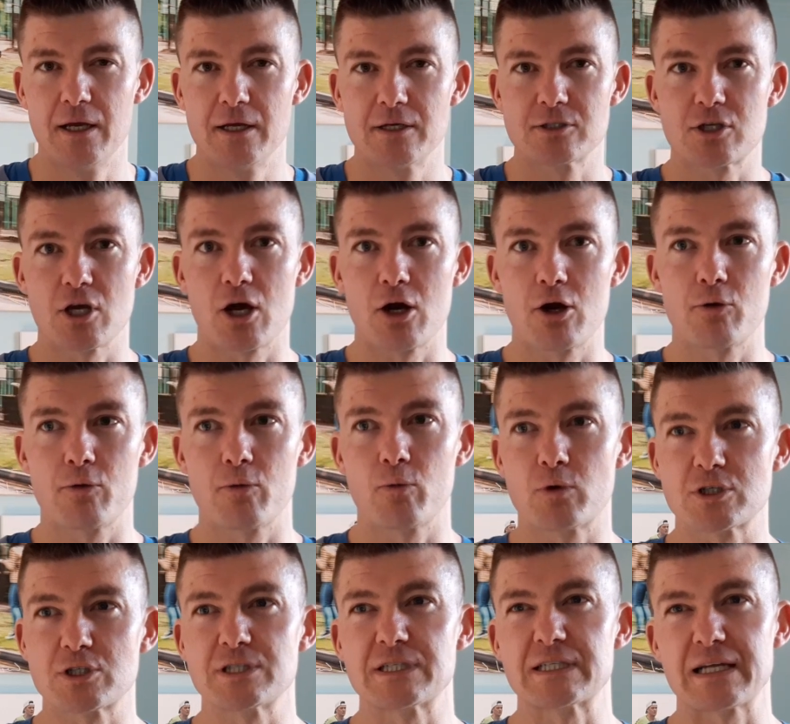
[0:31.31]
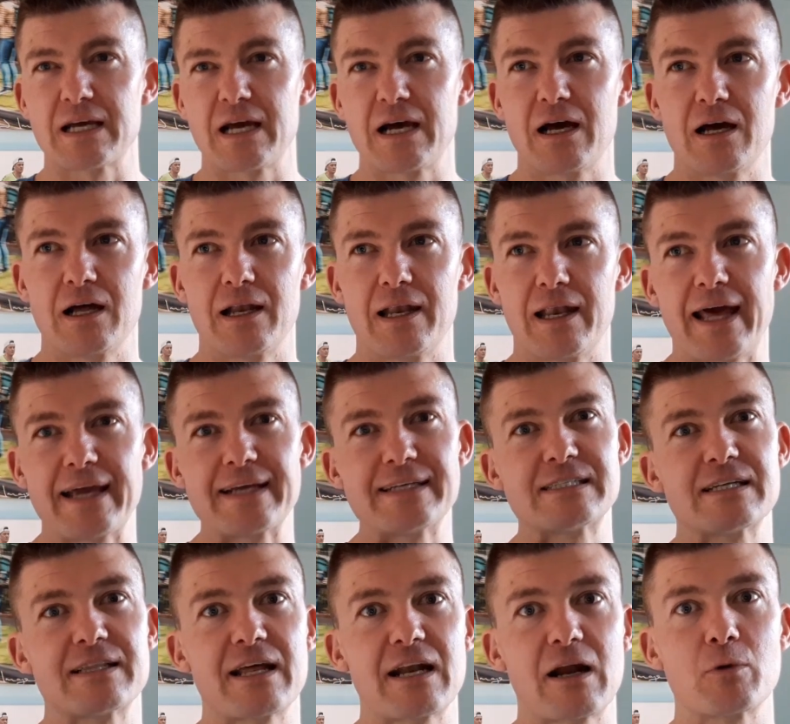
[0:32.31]
So, which is
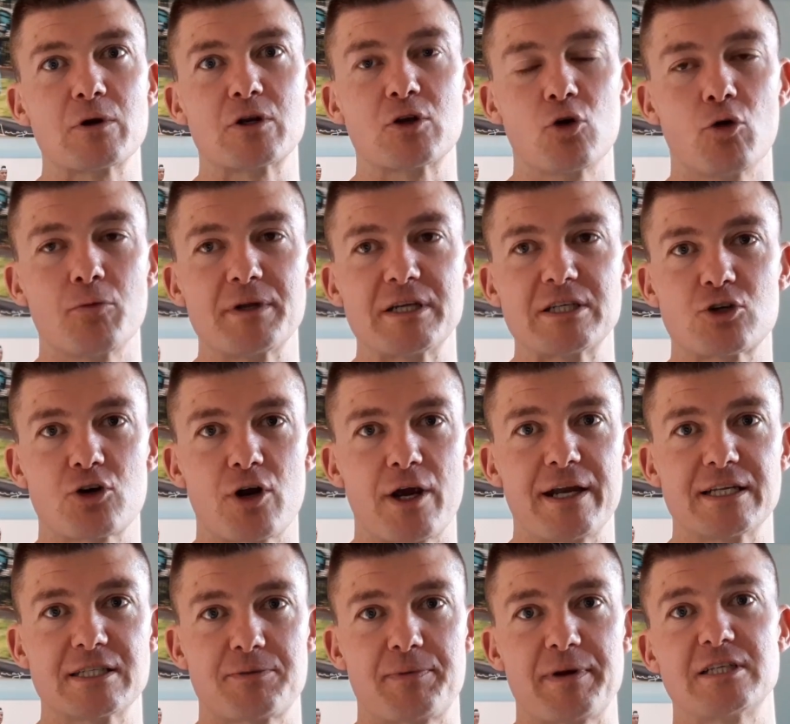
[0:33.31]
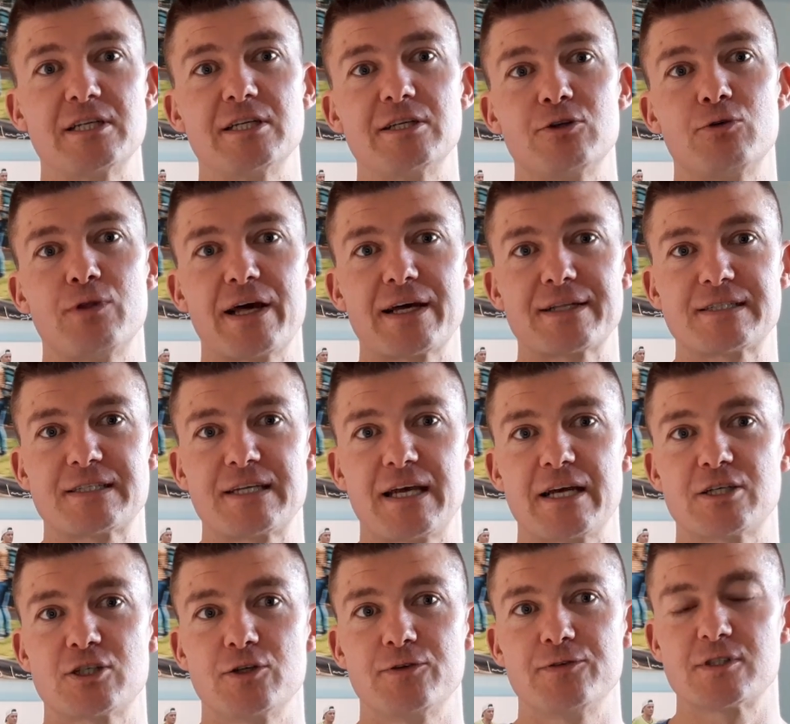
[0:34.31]
later than I would normally train, especially do that
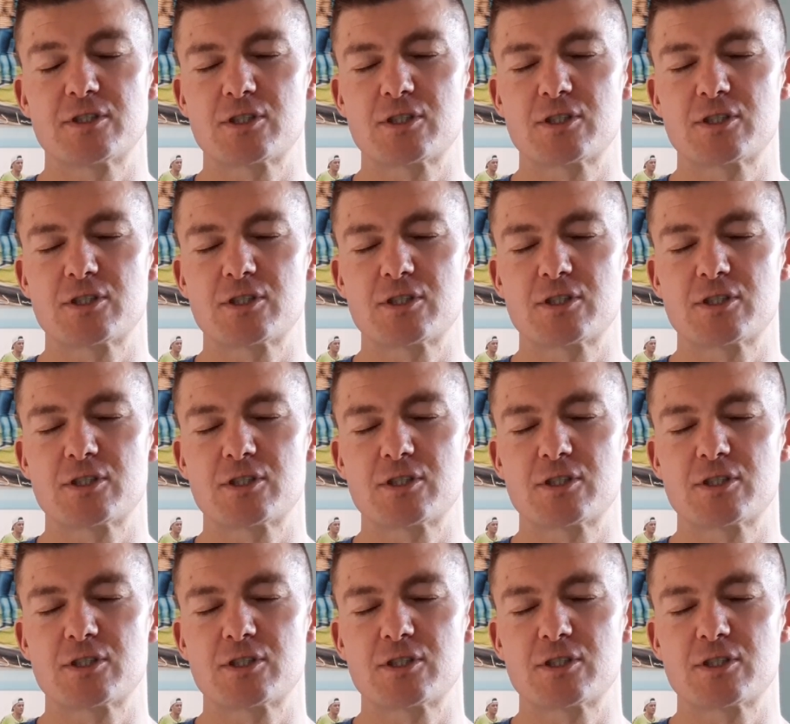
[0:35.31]
session.